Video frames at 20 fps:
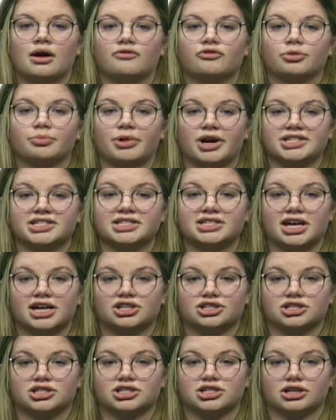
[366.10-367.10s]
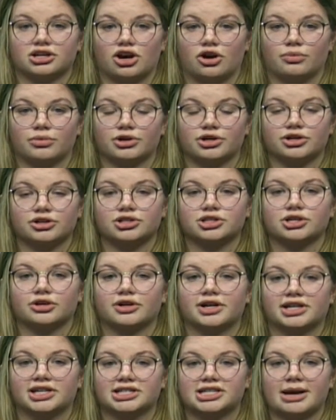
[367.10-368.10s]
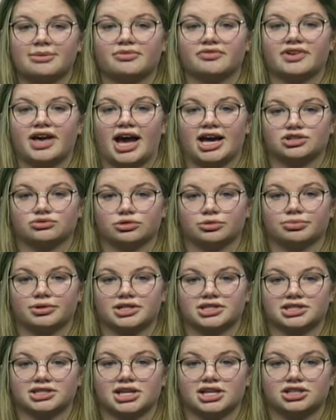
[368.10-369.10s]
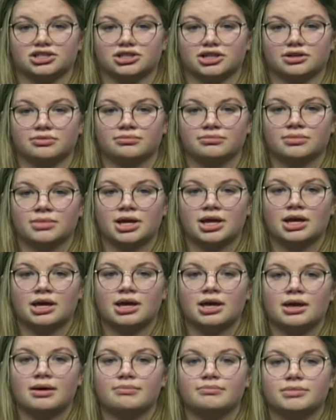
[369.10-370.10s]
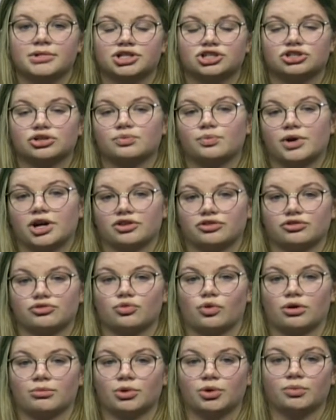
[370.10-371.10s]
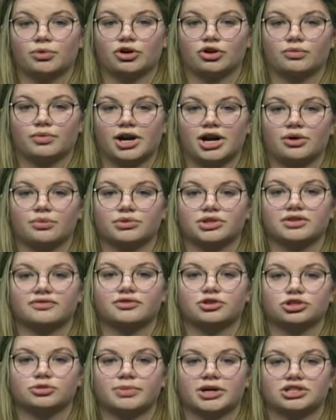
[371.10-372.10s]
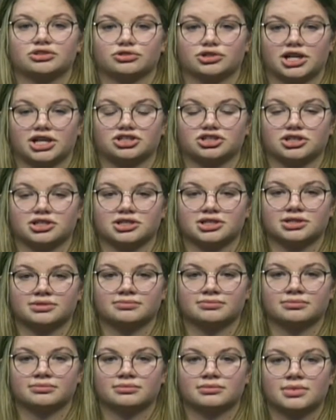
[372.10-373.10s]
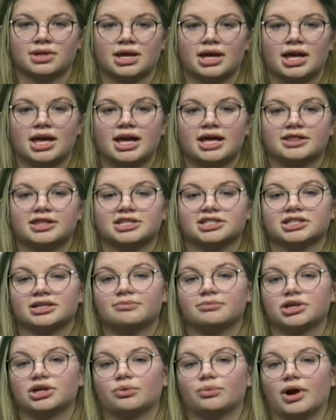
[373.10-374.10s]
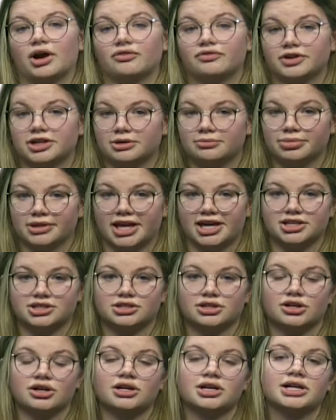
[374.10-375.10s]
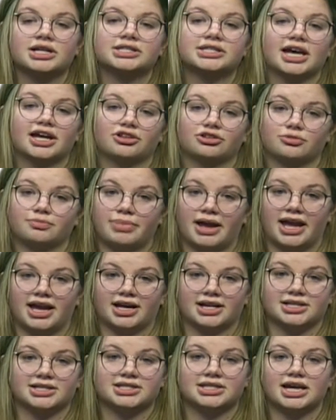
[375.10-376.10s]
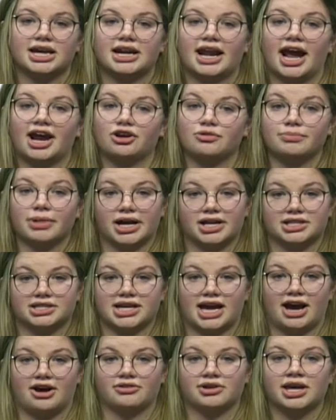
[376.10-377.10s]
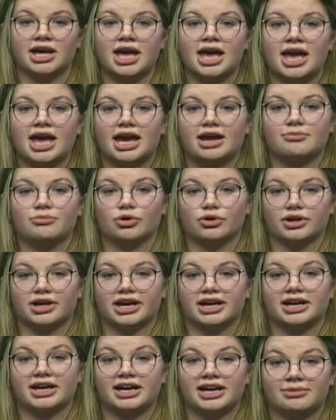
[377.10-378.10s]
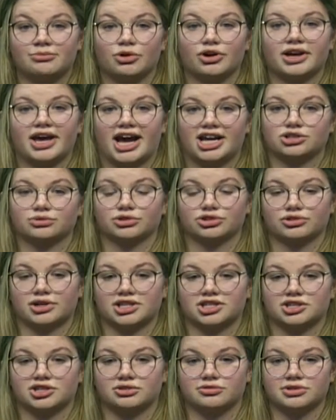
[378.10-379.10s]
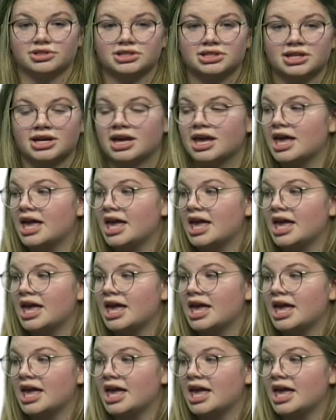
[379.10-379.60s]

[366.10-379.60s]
For presentations to coworkers or any type of casual presentation, men should wear their normal workwear with a few special touches. This can be a well-fitting blazer, tailored pants, an iron button-down, and more casual dress shoes.